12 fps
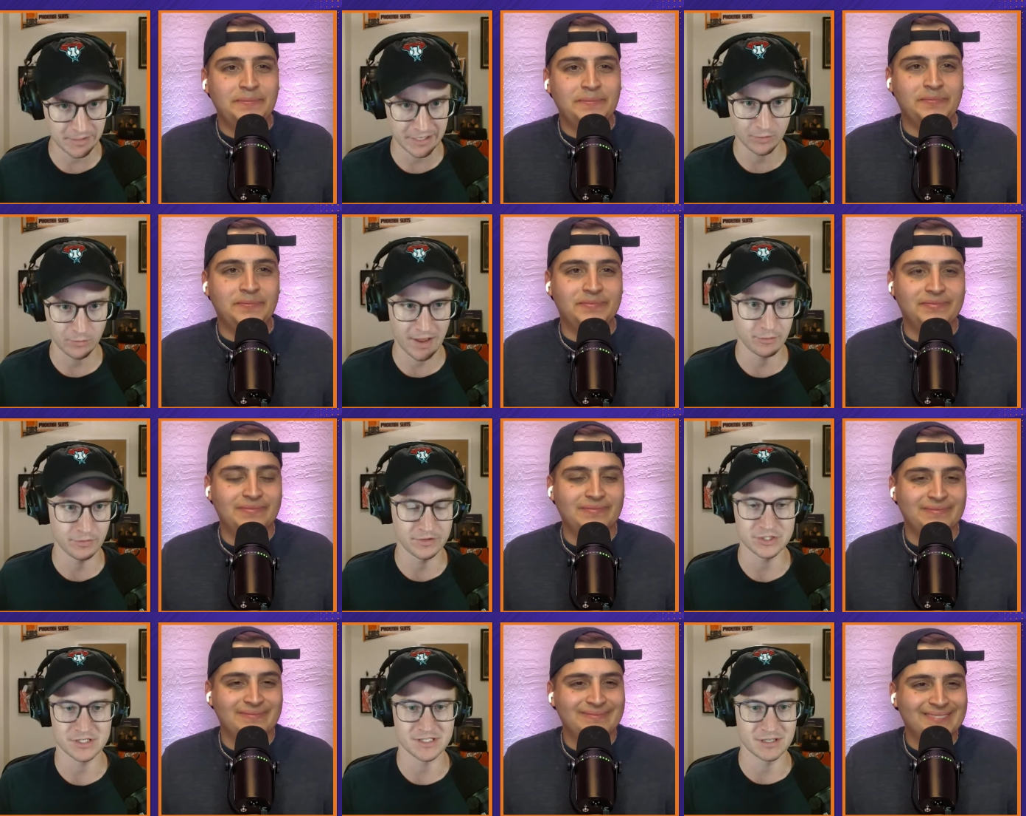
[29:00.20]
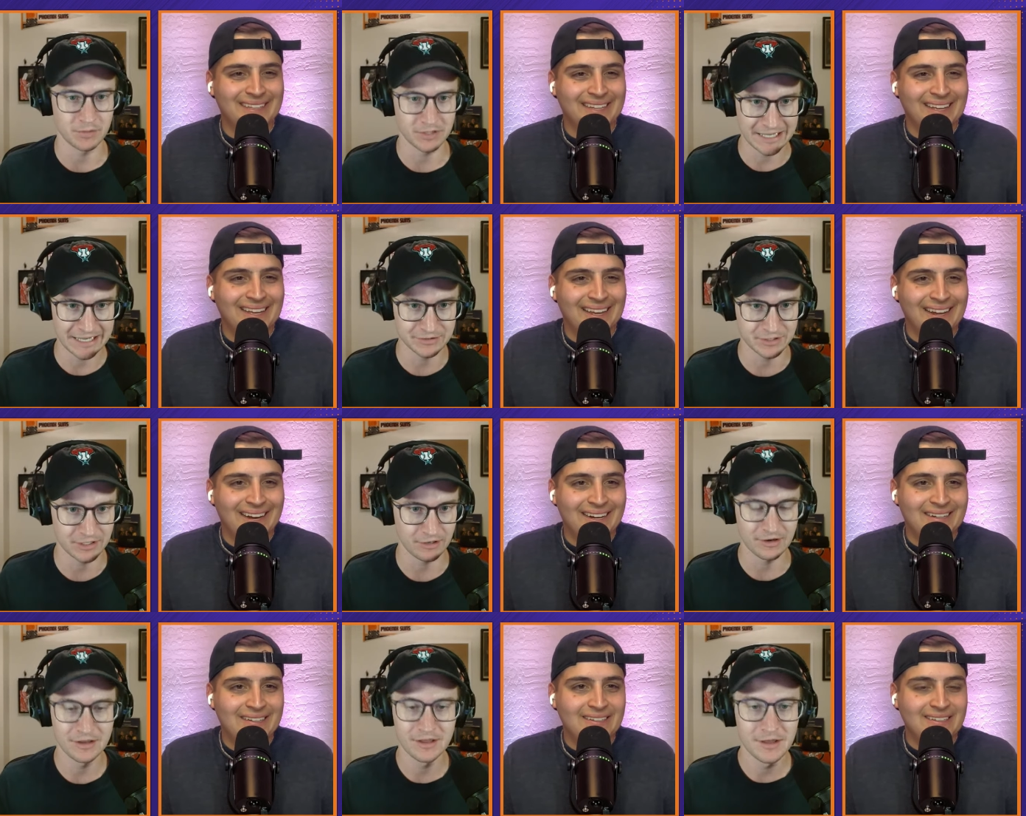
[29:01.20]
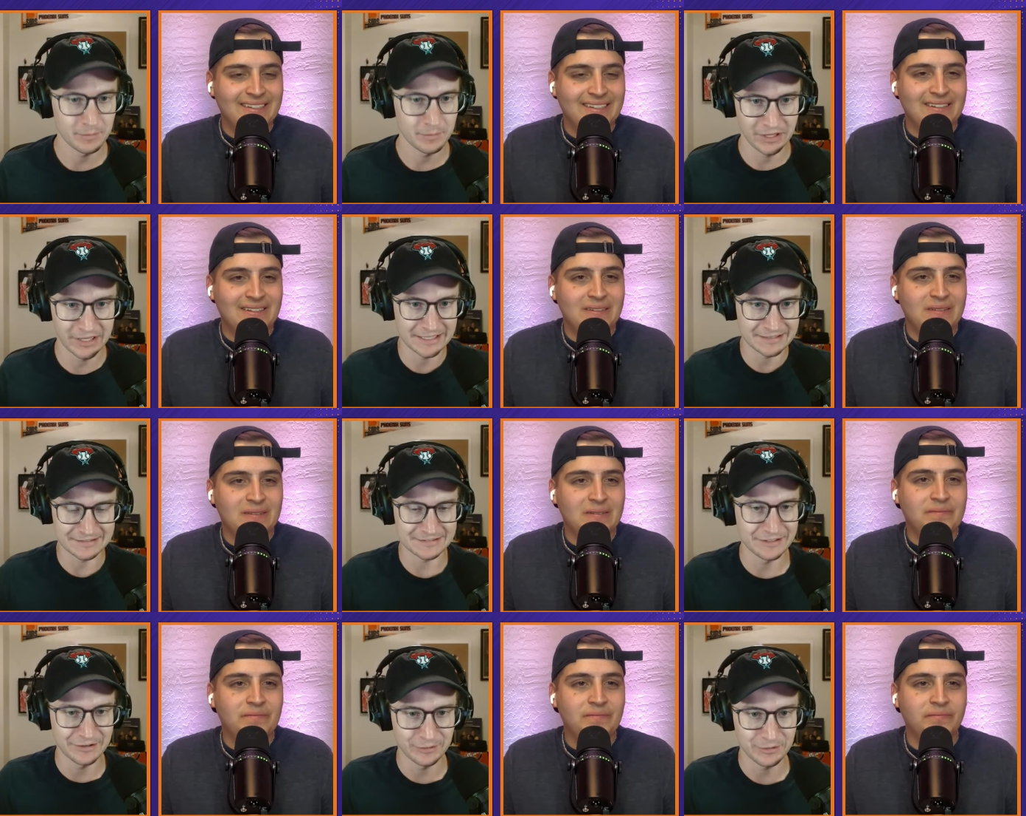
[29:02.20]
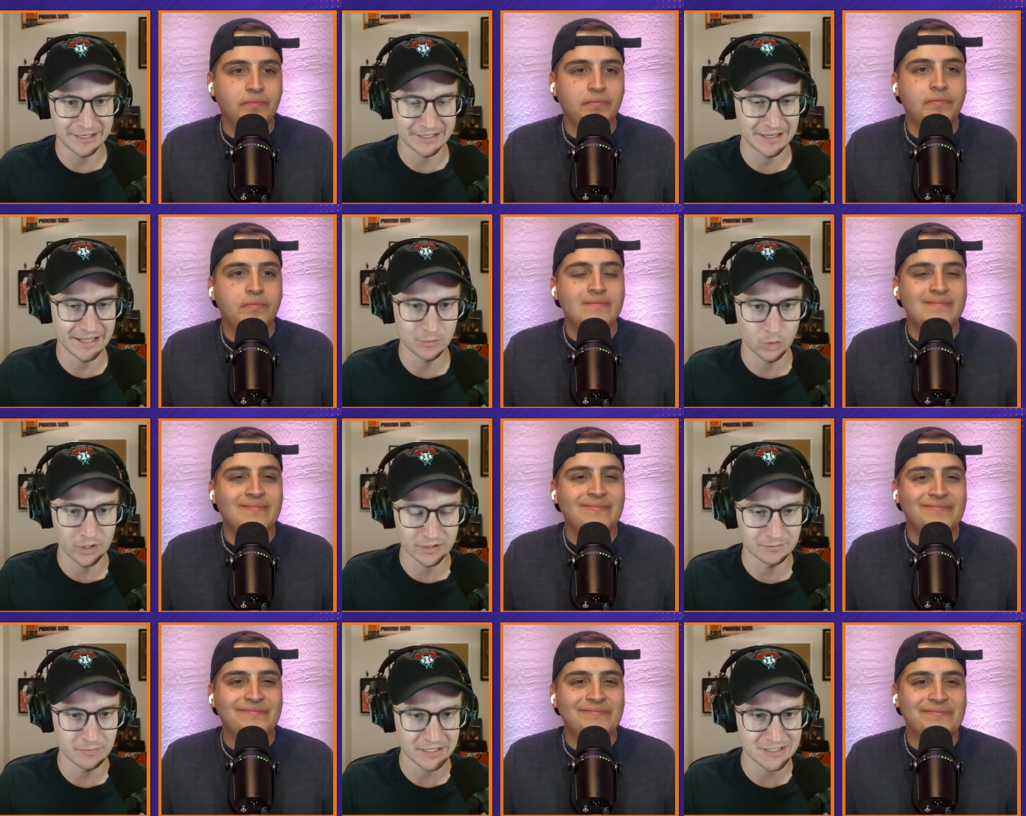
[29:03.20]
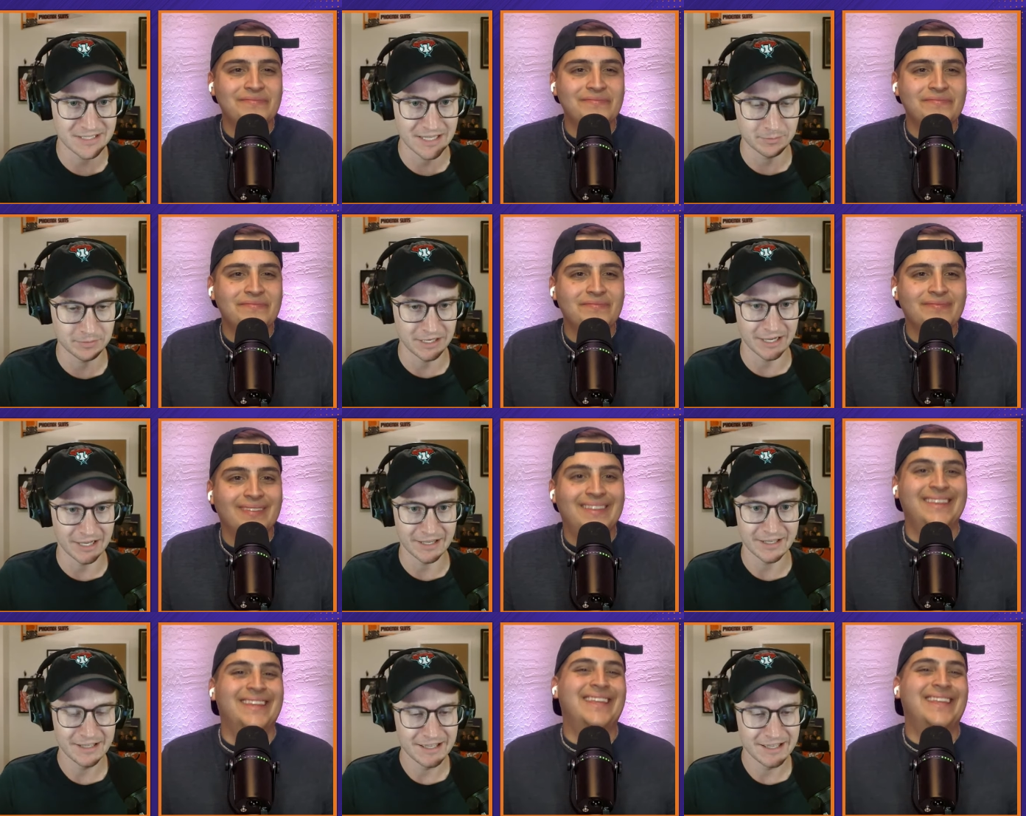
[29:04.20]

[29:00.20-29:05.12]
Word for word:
Speaker 1: man rather than just somebody out there playing, you know, like an and one mixtape guy.